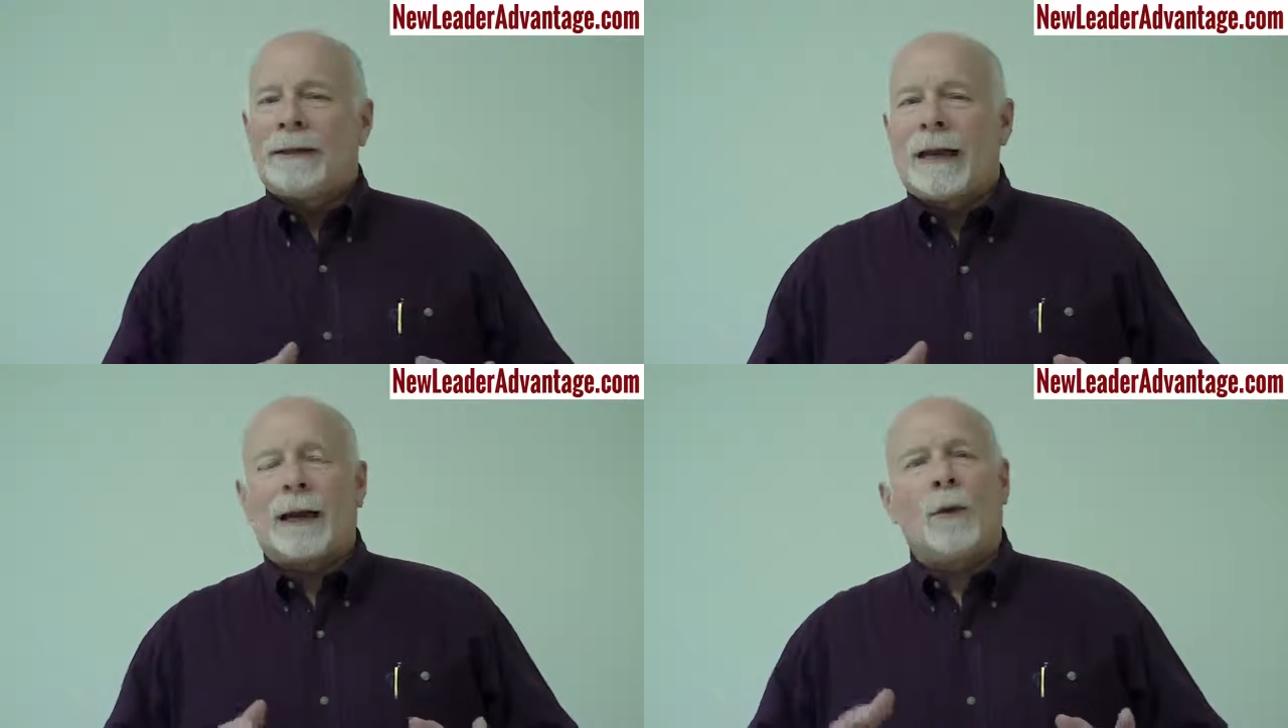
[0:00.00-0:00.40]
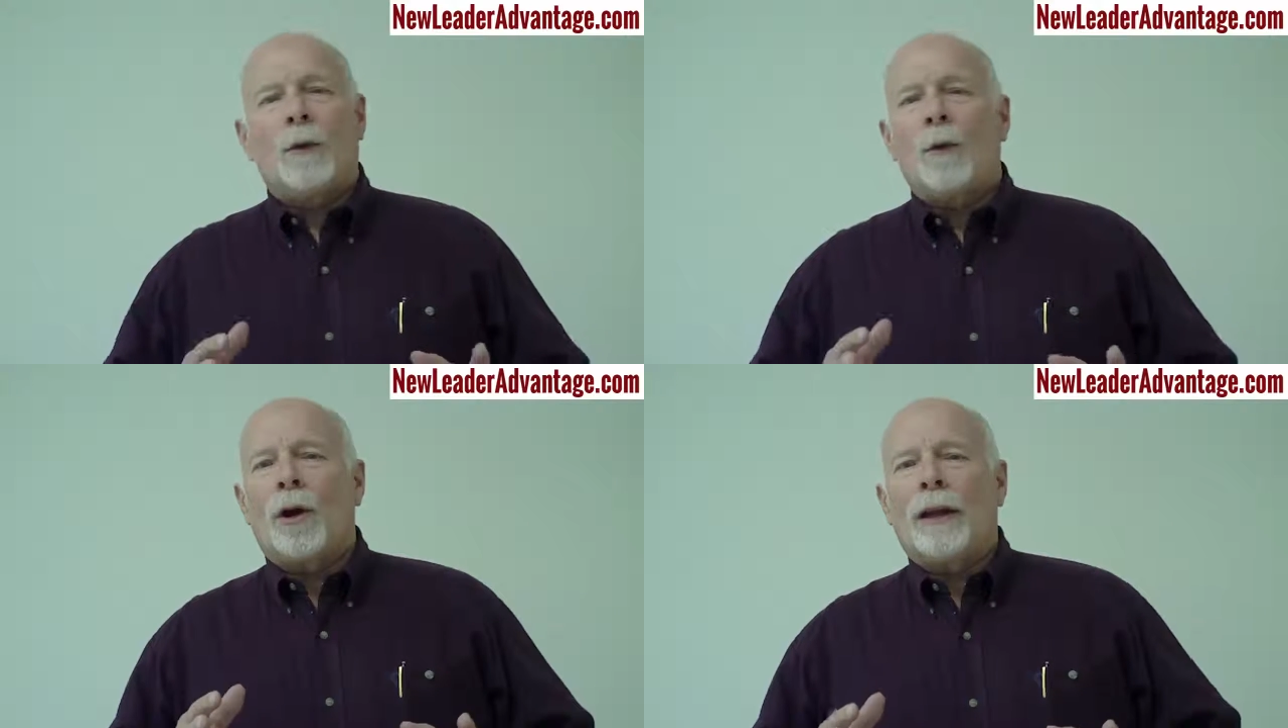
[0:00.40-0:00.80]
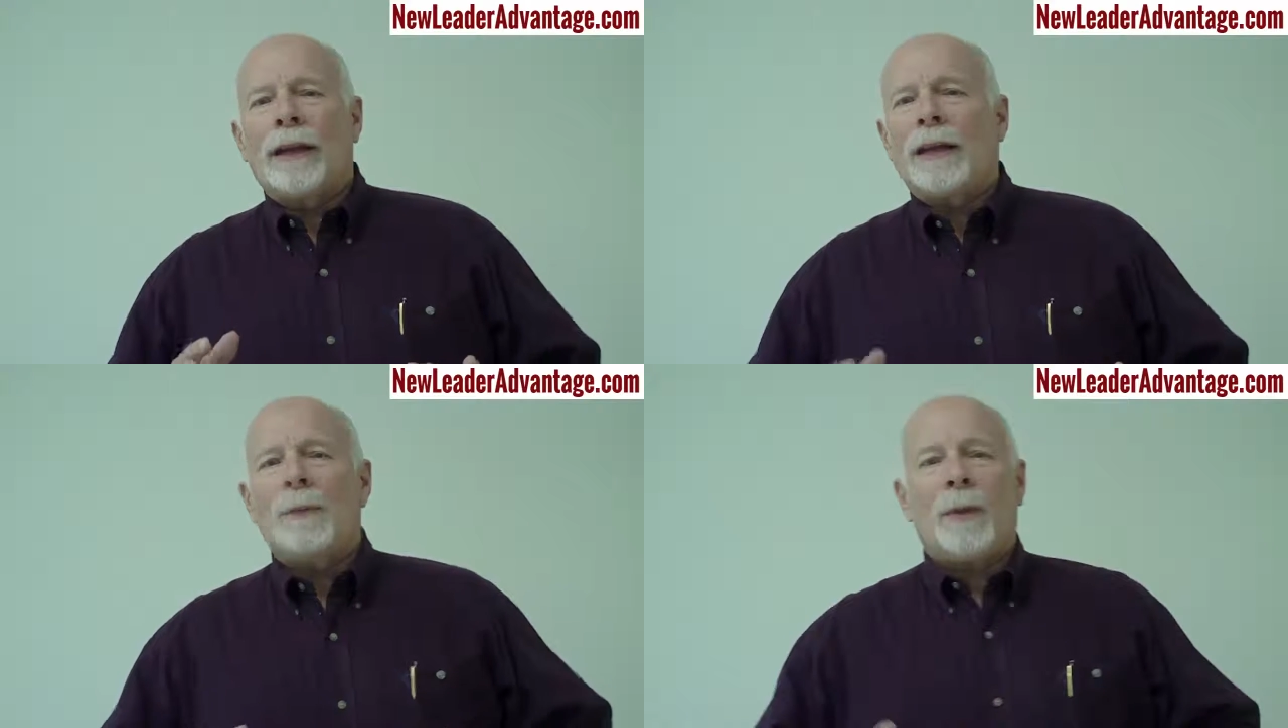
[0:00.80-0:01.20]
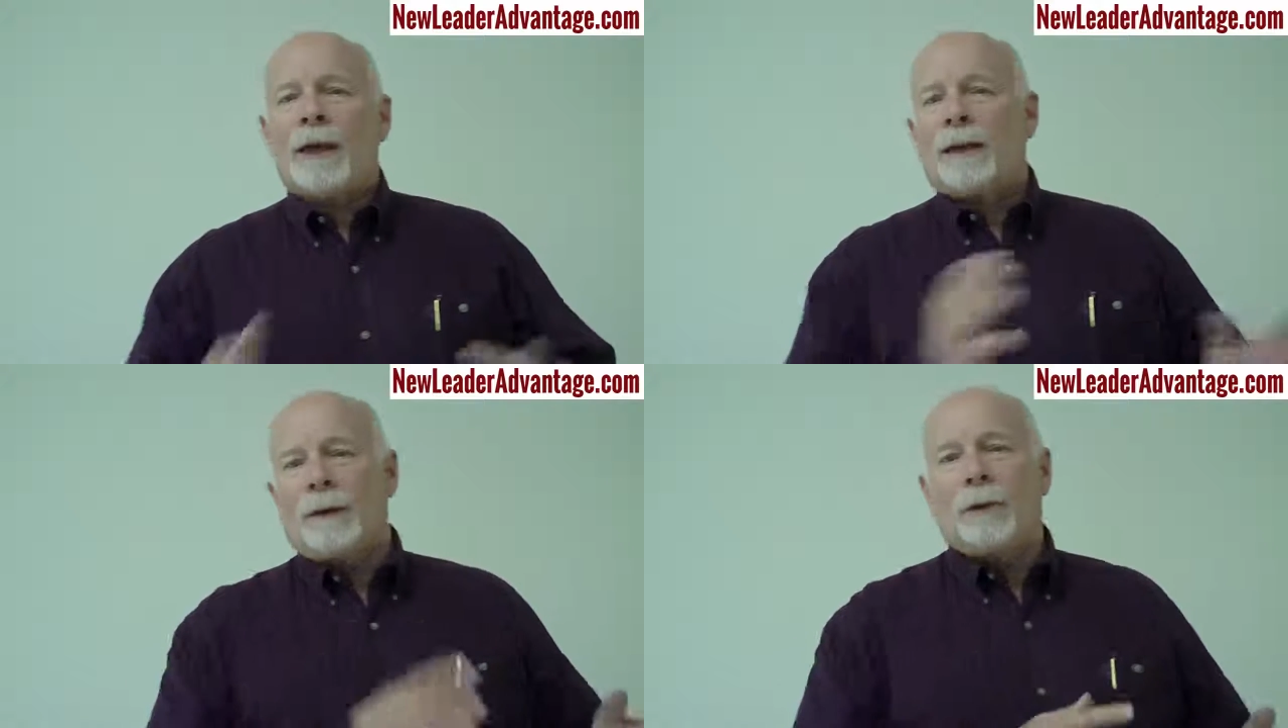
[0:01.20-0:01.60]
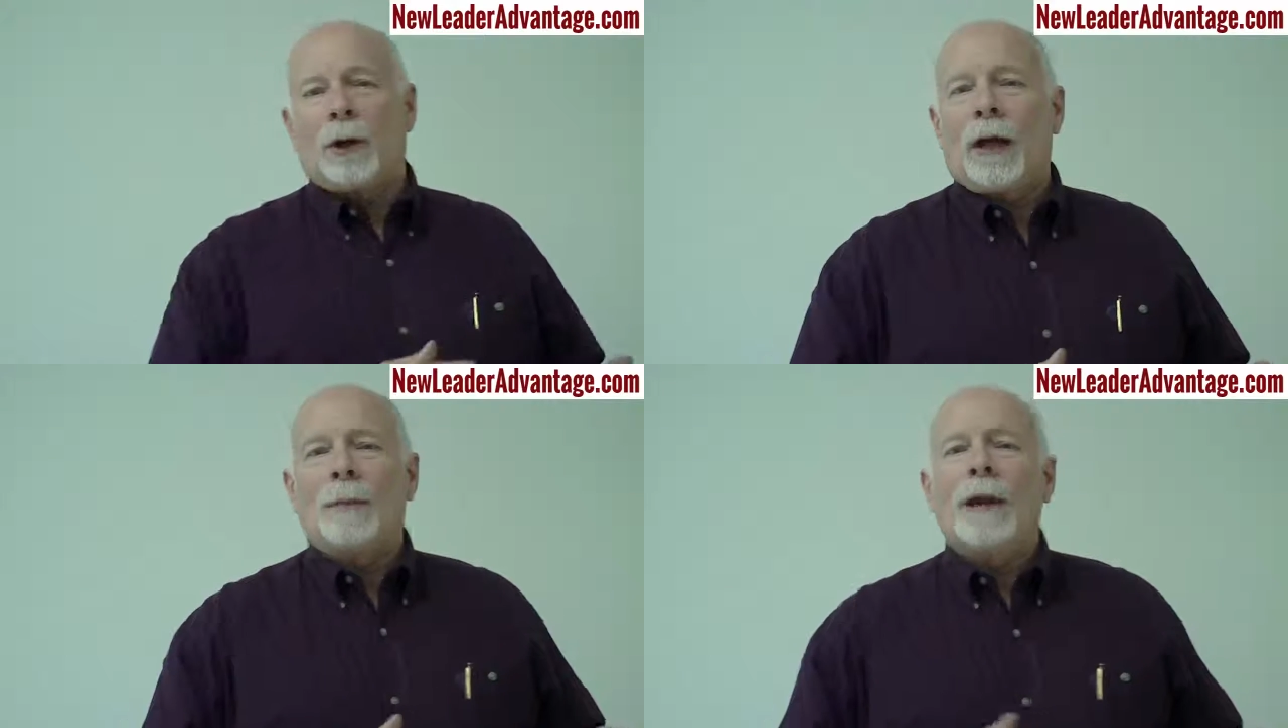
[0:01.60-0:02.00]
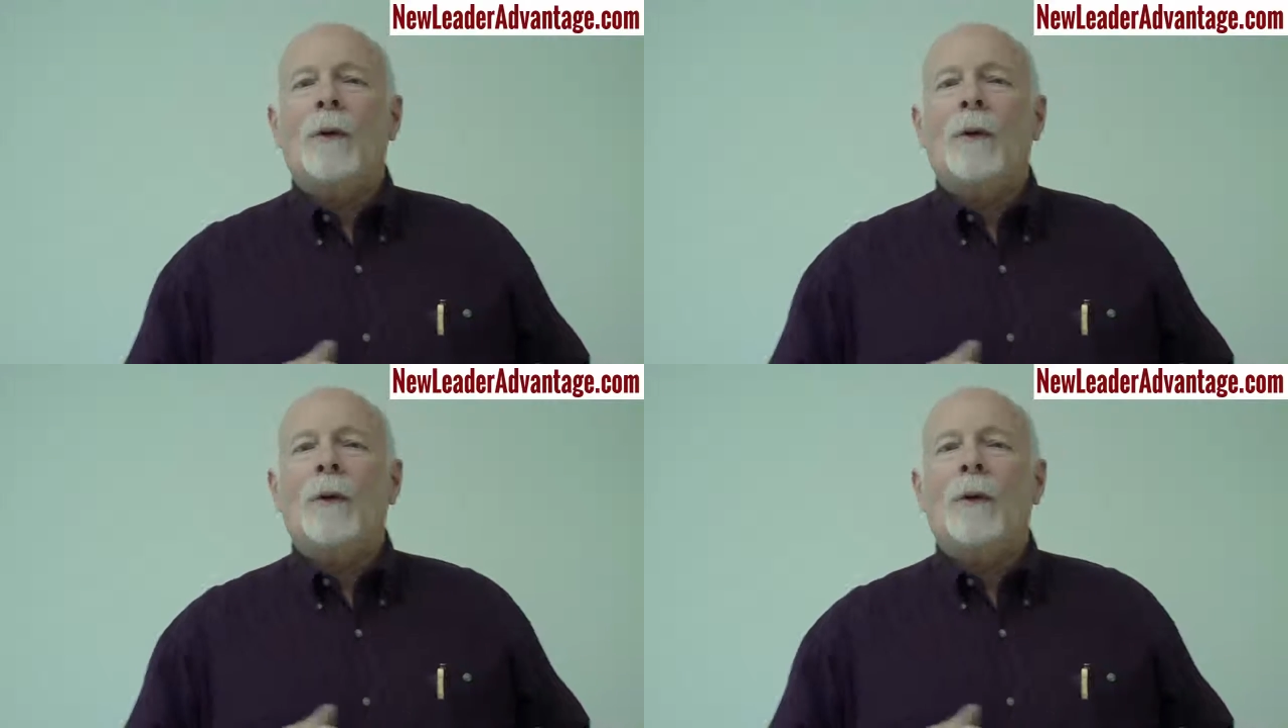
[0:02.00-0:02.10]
I don't want to work independent of your company.